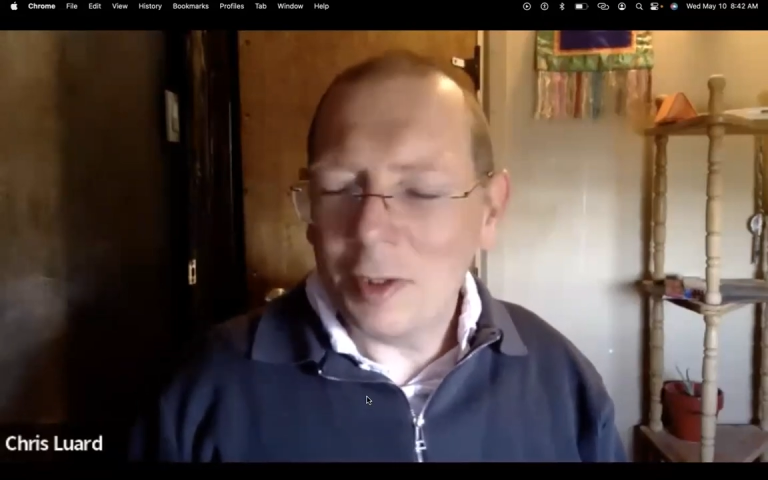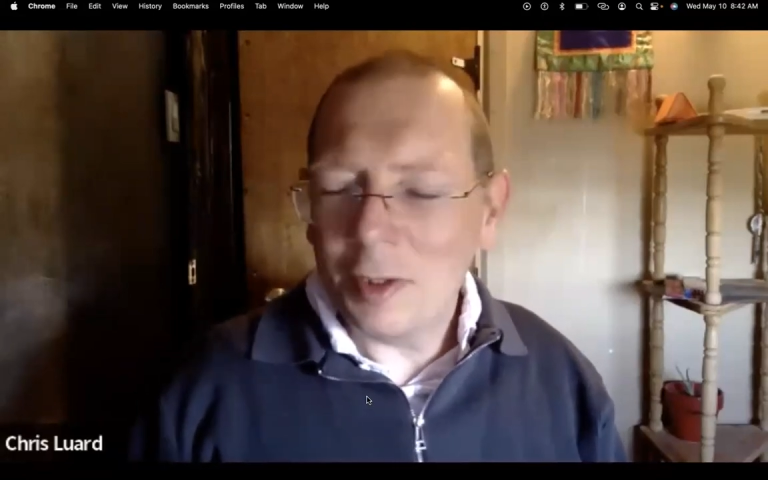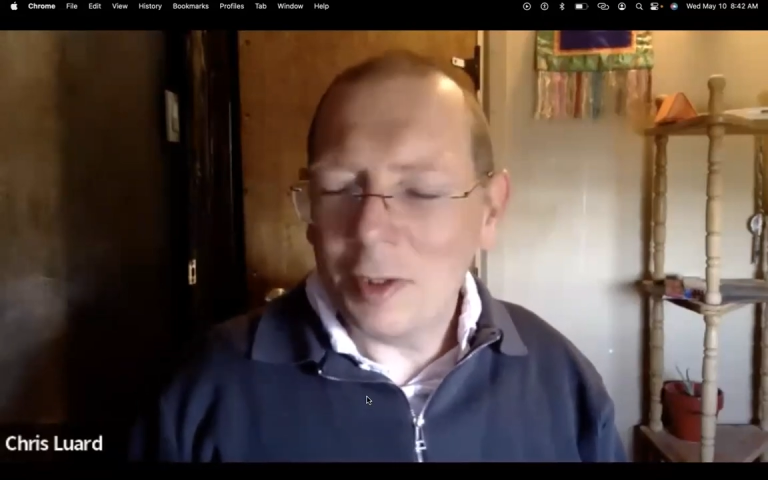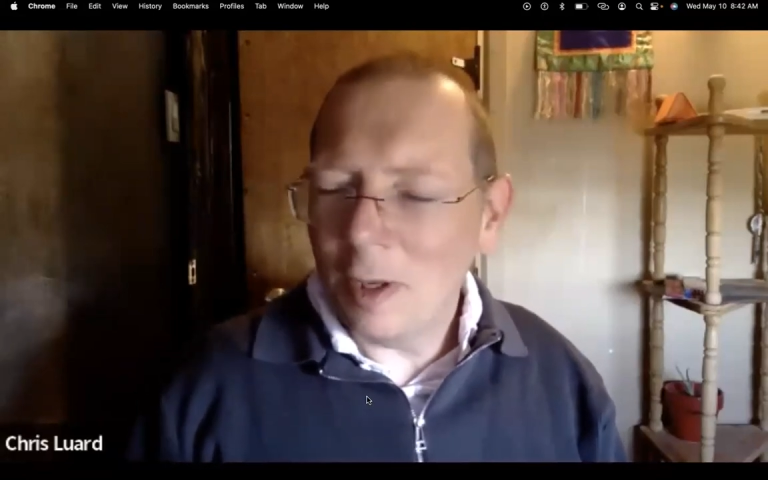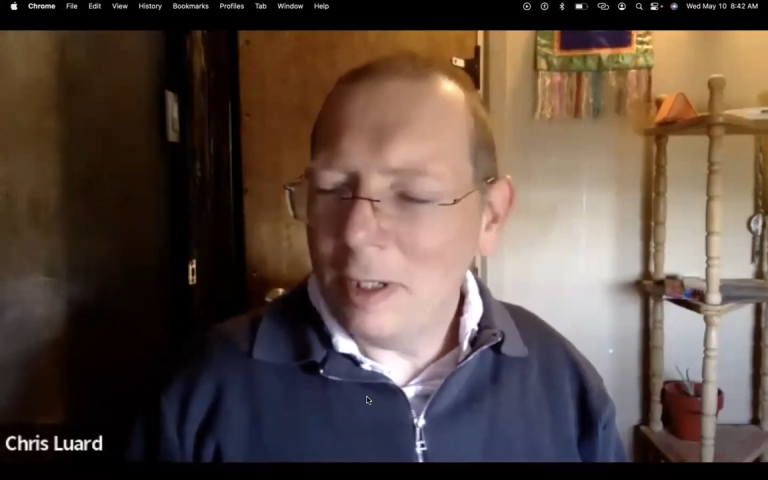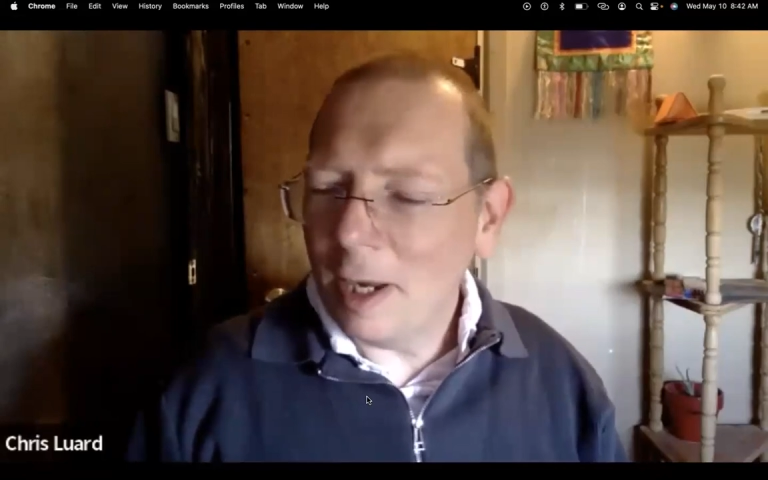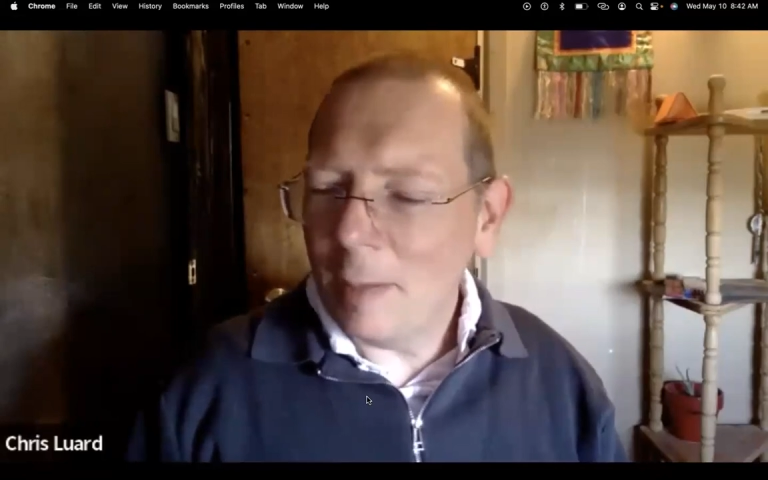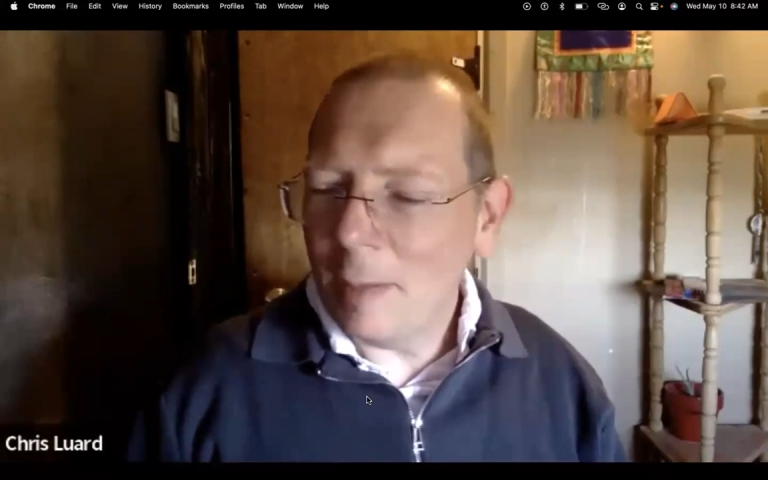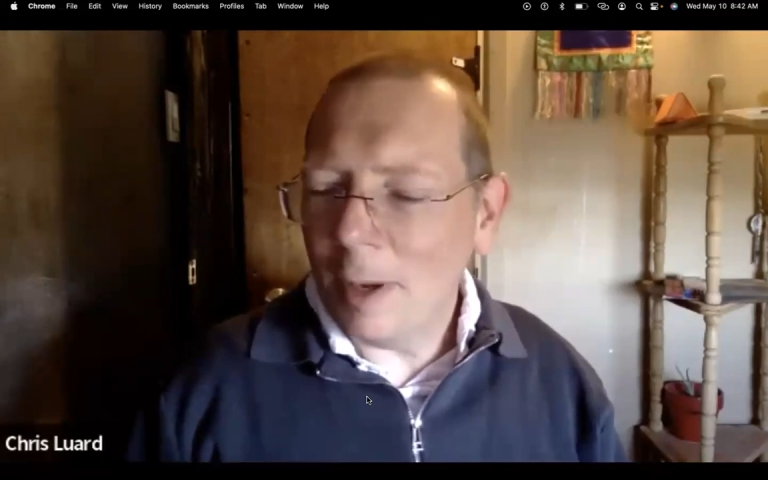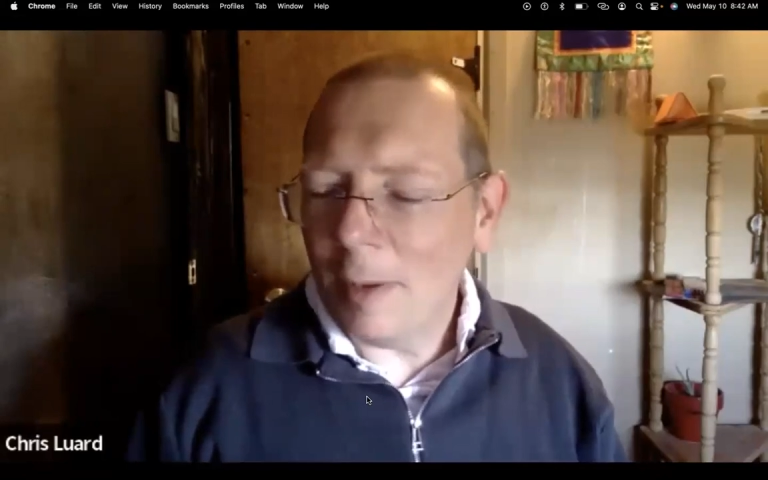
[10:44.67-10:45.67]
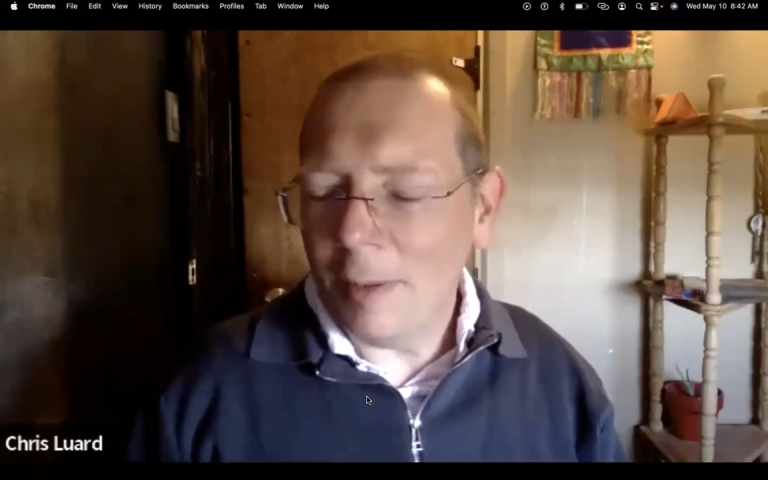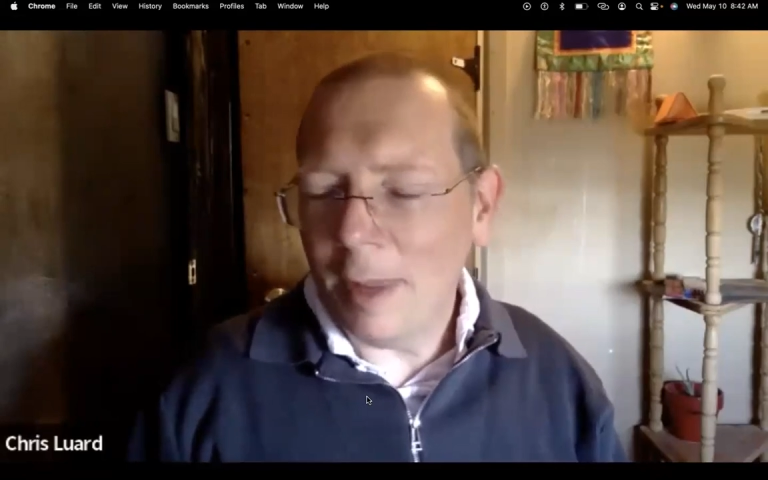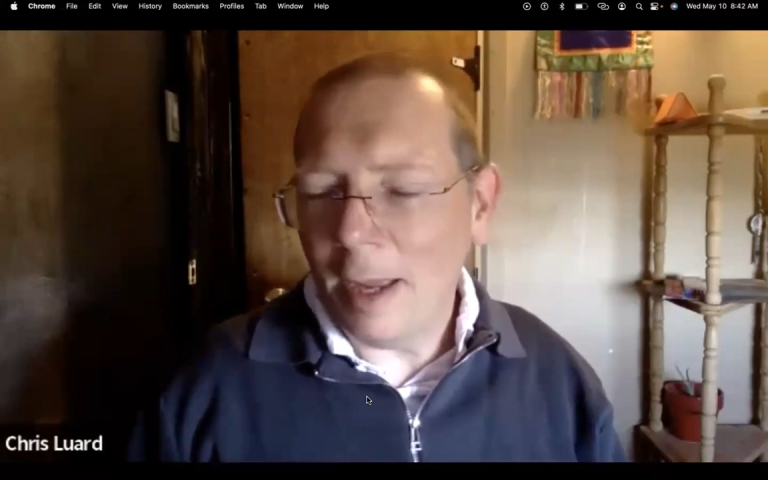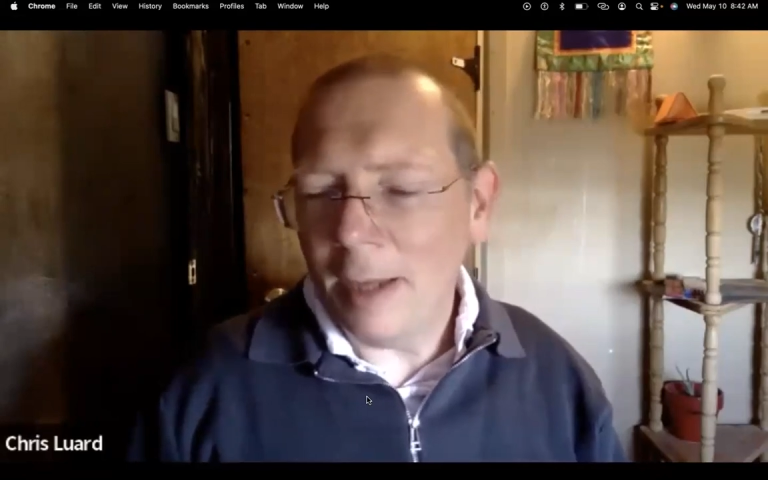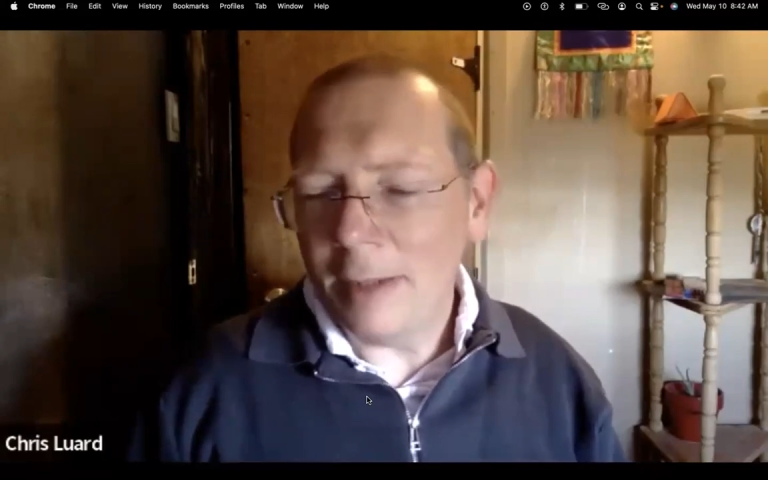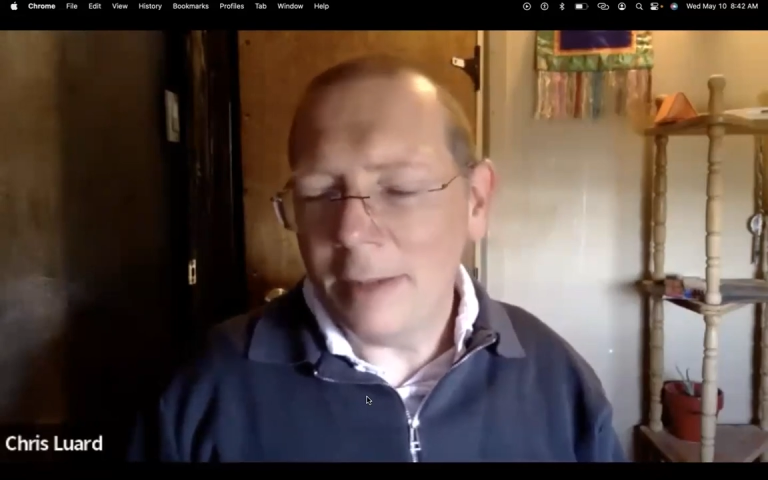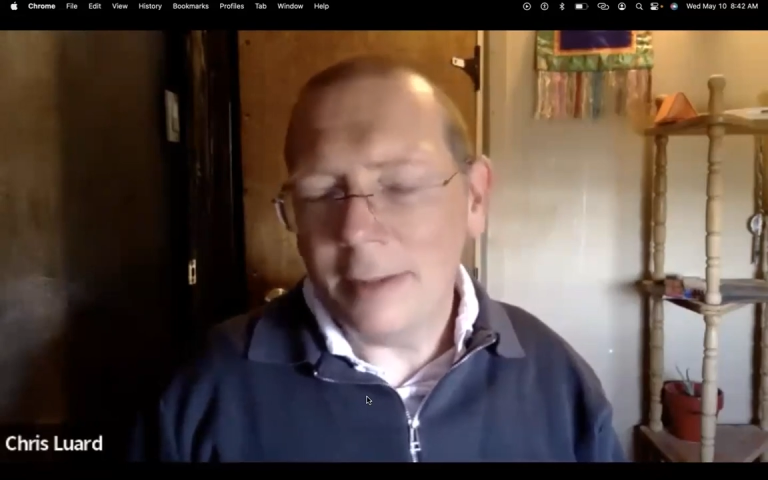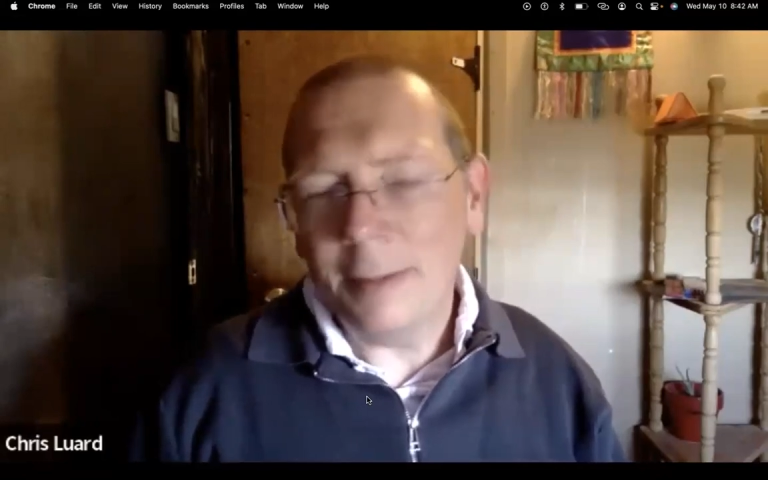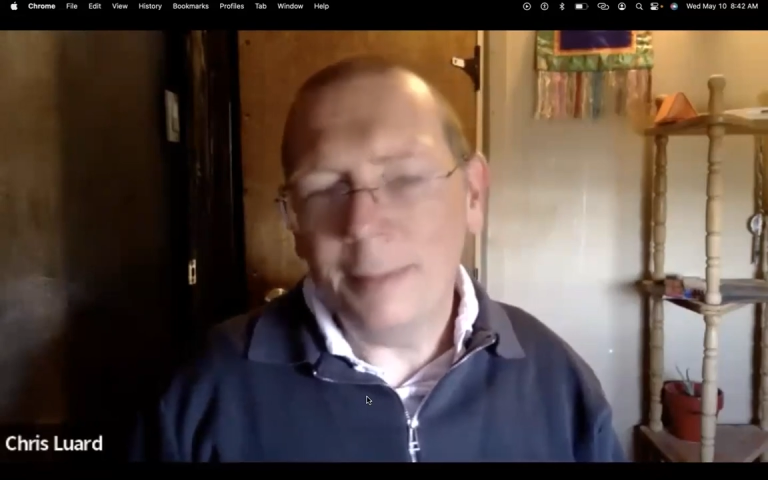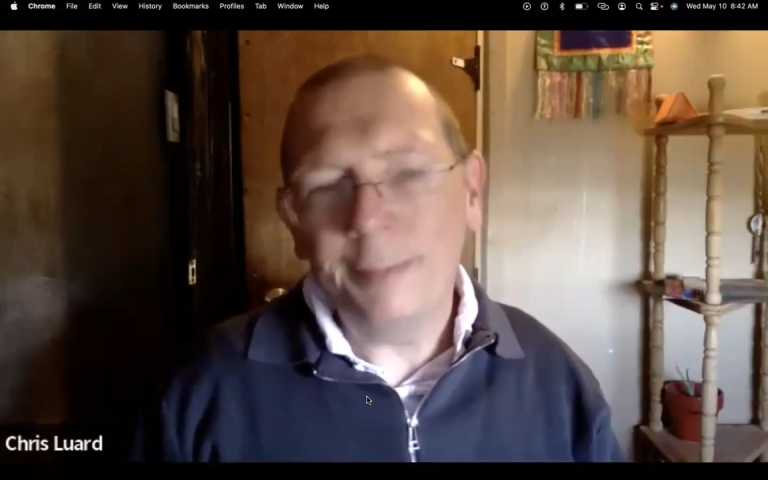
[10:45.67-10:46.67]
That's all I need to say about
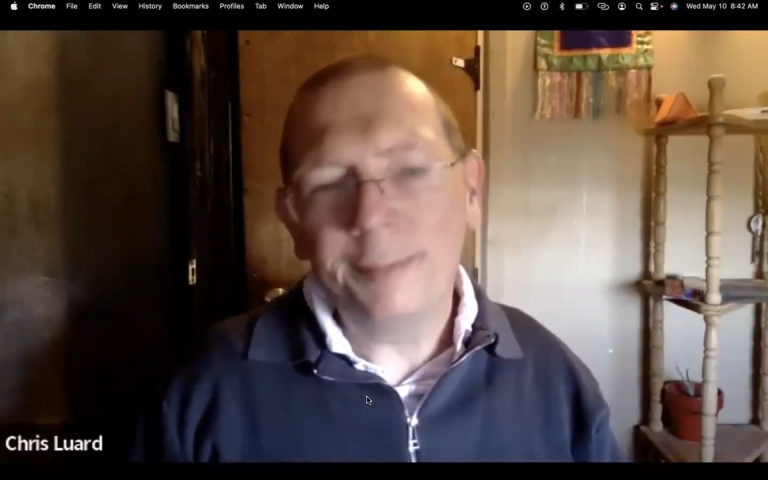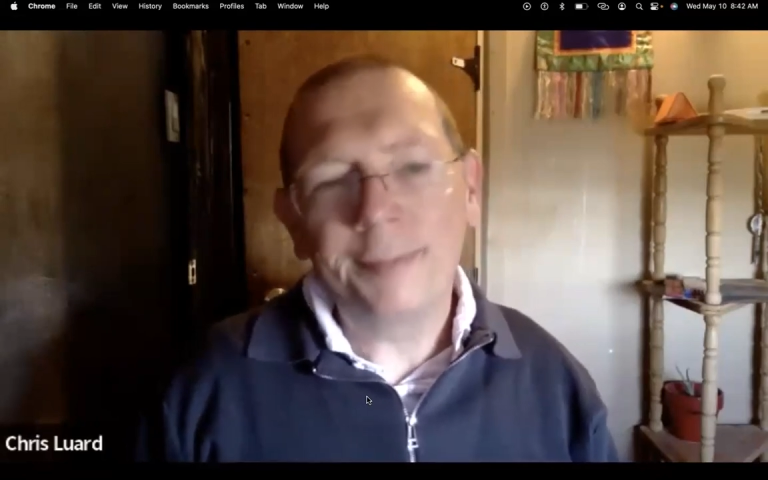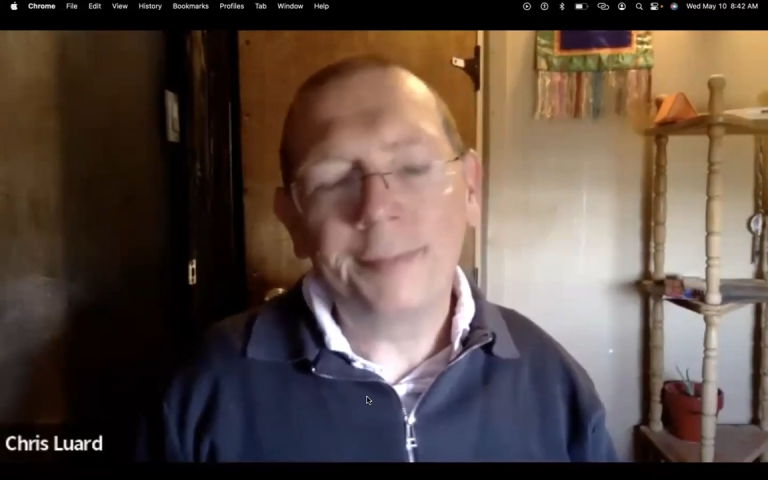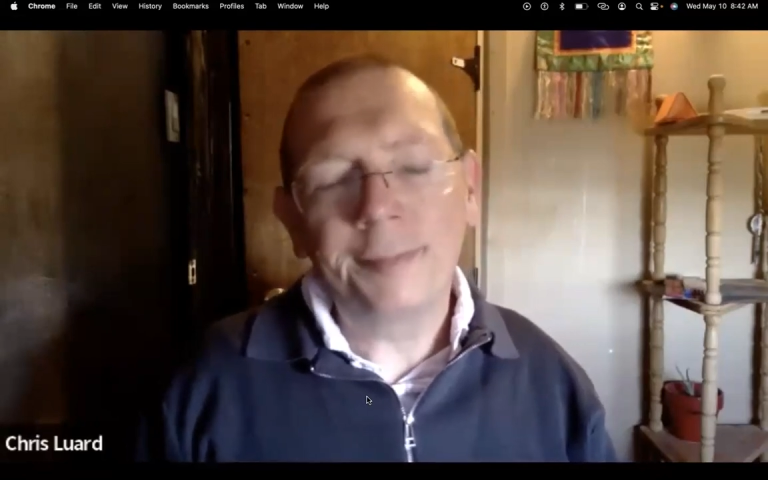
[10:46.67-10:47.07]
that.